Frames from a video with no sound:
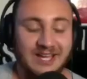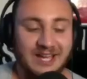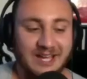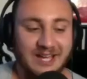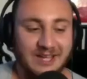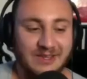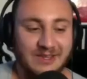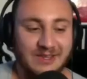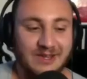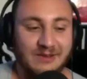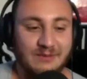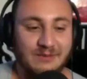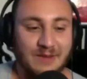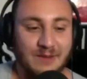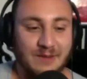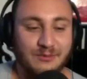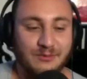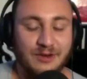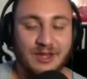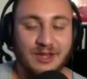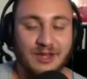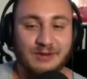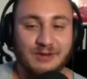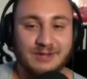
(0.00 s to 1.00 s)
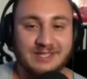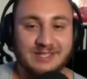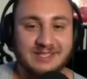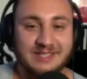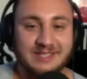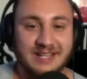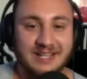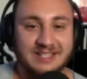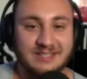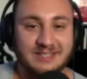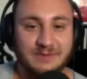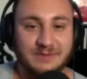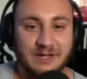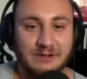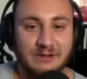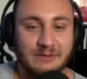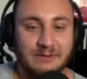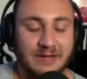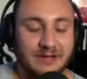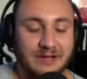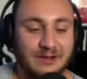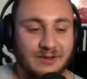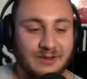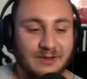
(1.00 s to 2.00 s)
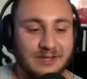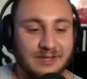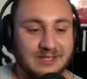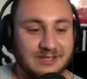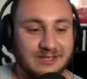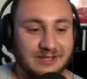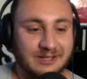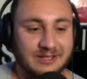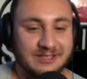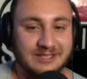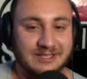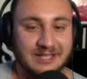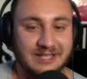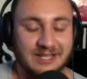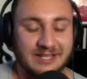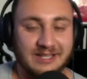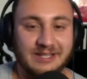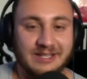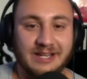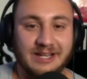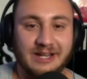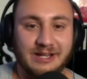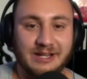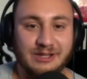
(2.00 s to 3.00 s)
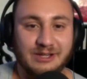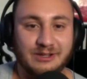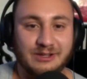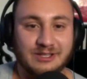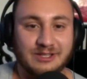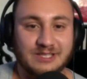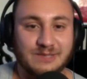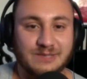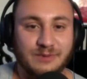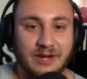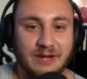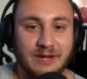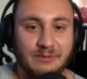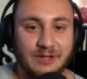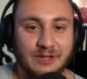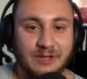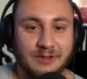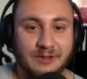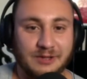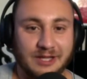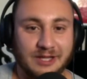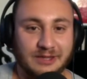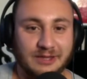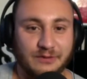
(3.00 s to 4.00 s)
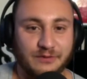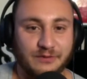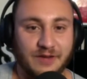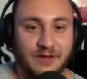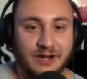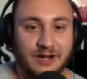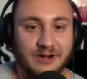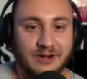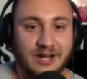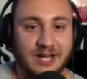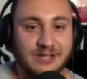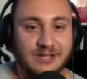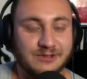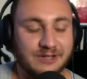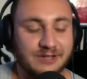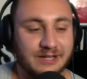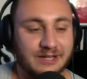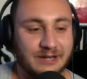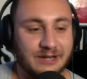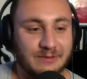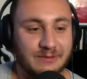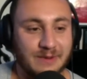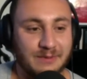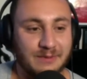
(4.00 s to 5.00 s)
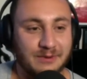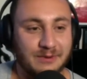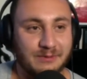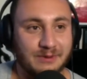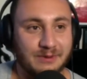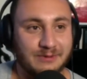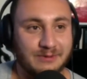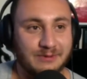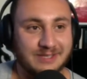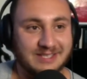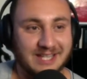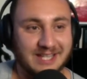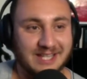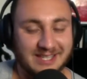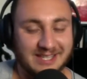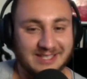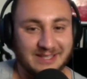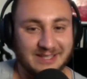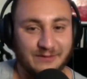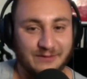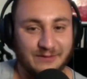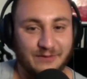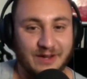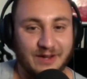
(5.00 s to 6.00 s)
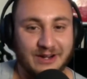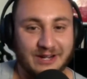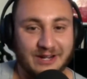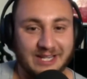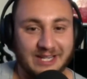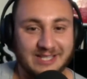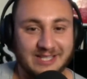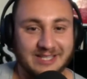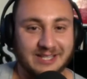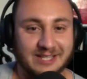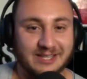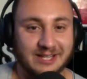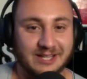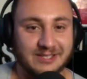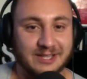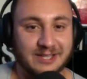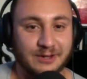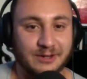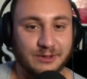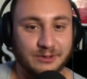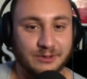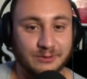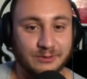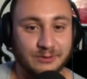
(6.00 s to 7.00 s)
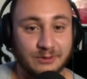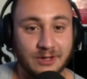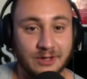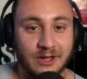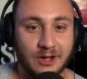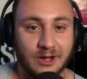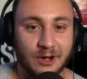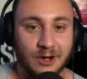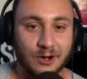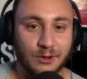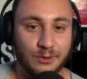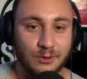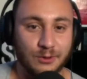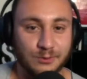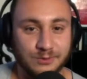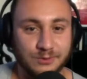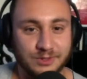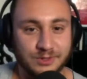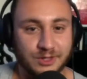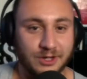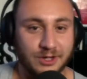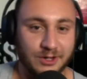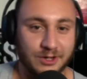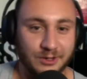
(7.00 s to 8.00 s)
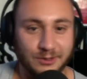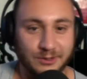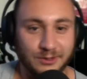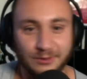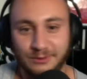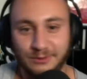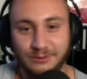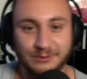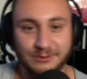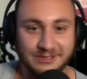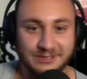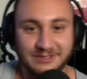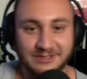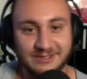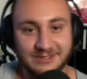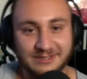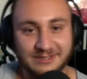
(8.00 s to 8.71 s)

and then my brother would sit next to me and make all these loans, and you could spray them look like the fire hydrant. I remember we would set things on fire, and he's like, "That's how you hose the hose."